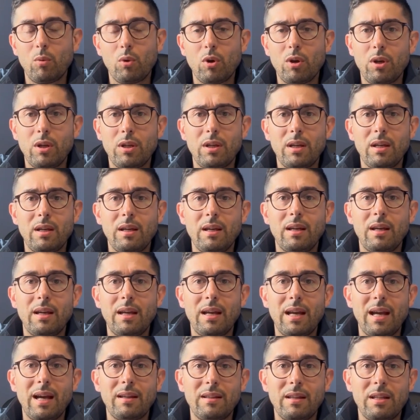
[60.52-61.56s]
work
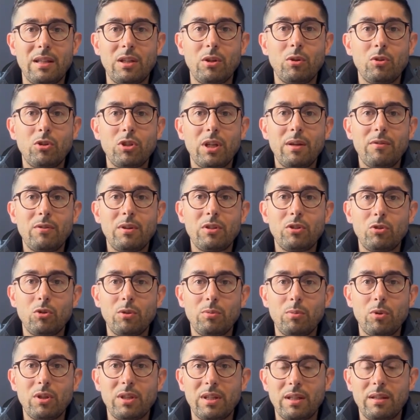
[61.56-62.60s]
and the huge efforts we
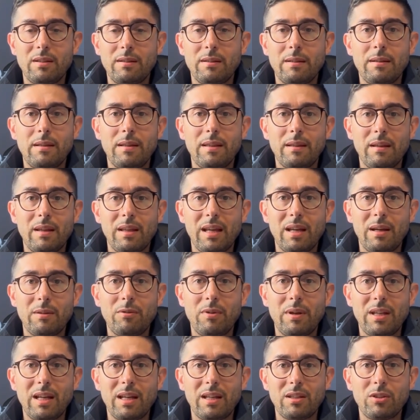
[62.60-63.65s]
put in
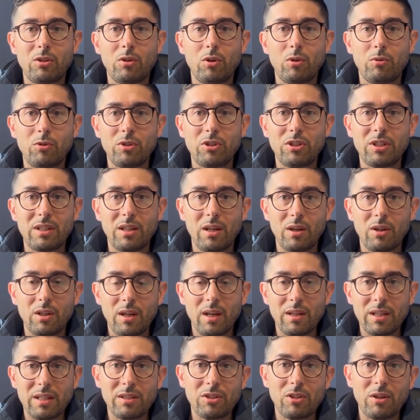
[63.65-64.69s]
every day to oversee our
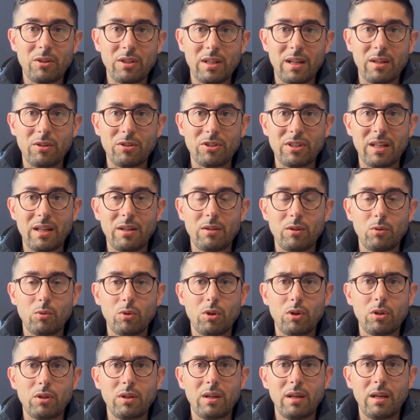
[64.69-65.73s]
colleagues on the other side of the
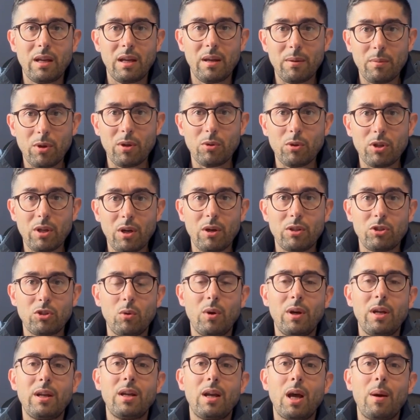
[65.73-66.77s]
world. But we also
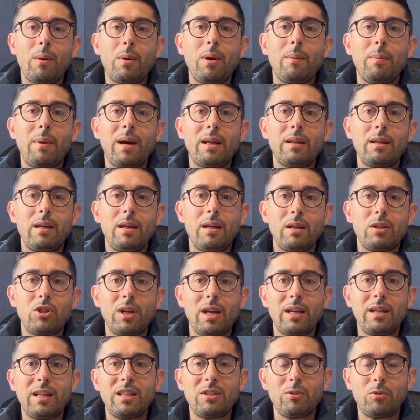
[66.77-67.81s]
want to complement
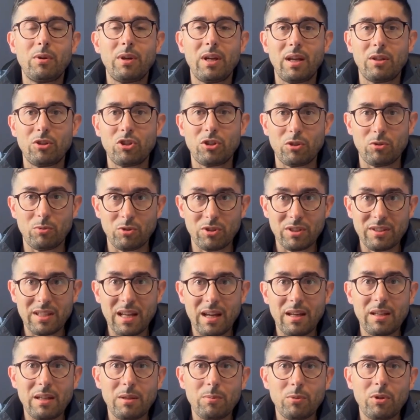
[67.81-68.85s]
Chinese production with
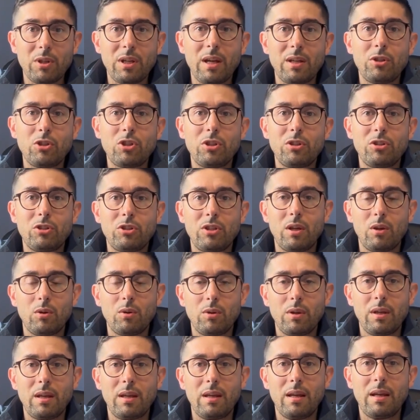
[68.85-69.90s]
Italian production
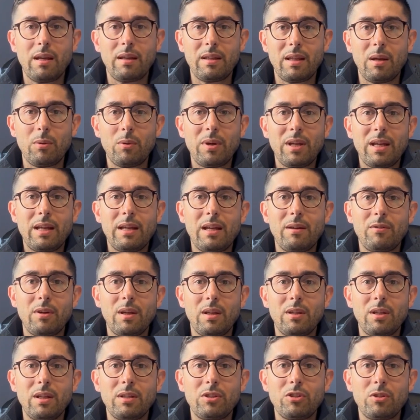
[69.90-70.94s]
so that we can give
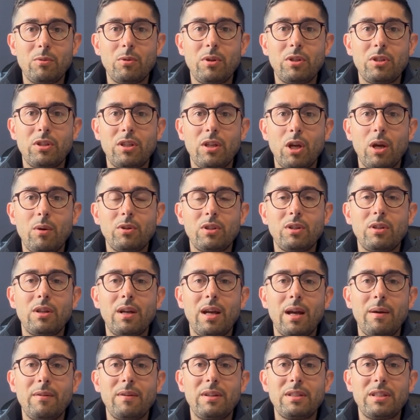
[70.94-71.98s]
our customers the option to
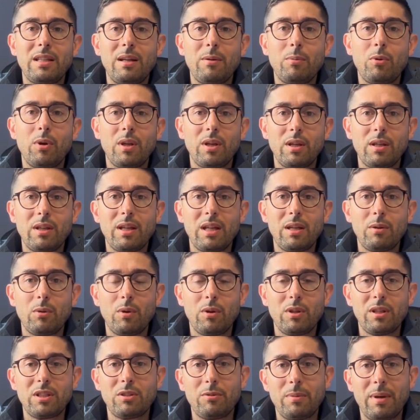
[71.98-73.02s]
have the same product
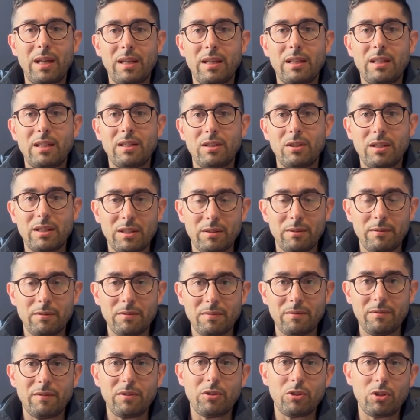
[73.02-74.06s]
labeled as made in Italy.
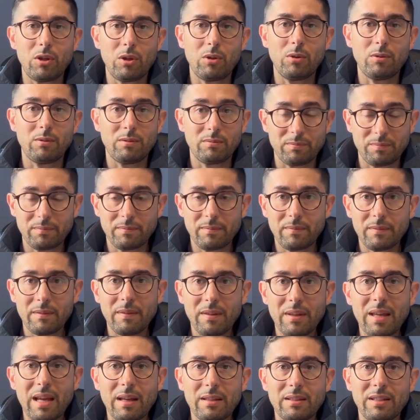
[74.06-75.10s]
So,
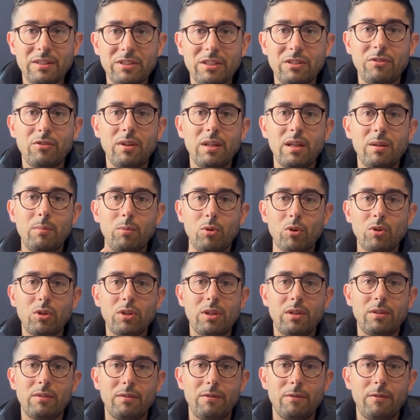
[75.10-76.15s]
and this is very
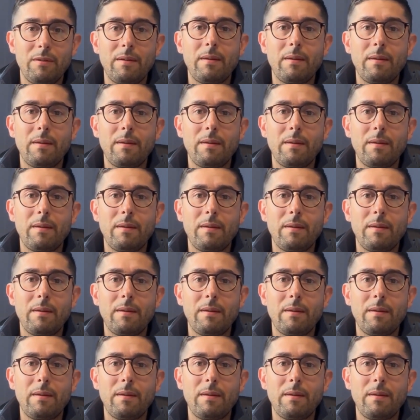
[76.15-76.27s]
important,